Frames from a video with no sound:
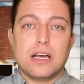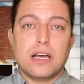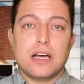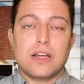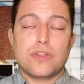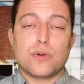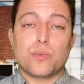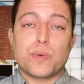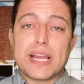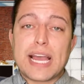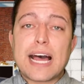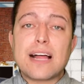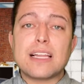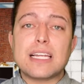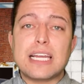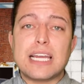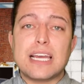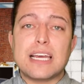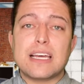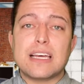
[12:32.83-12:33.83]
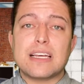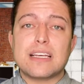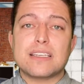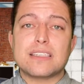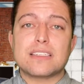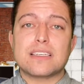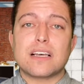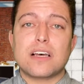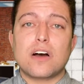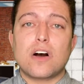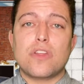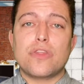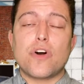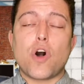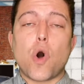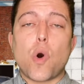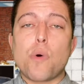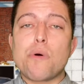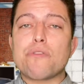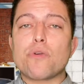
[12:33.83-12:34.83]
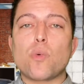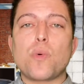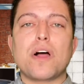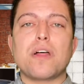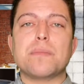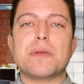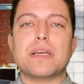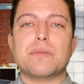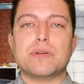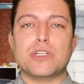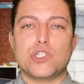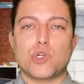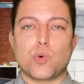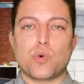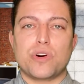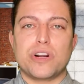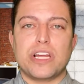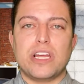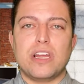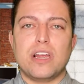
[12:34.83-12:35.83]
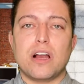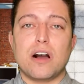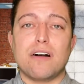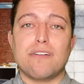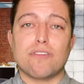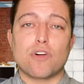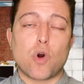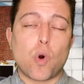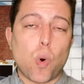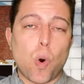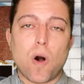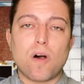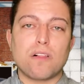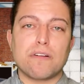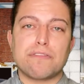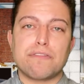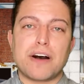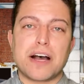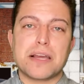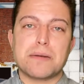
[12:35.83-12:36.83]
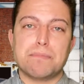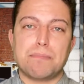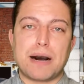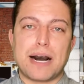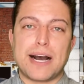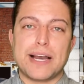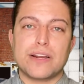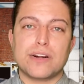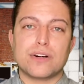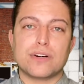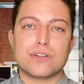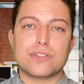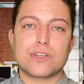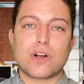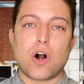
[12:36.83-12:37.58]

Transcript: The reality is the overwhelming majority of qualified buyers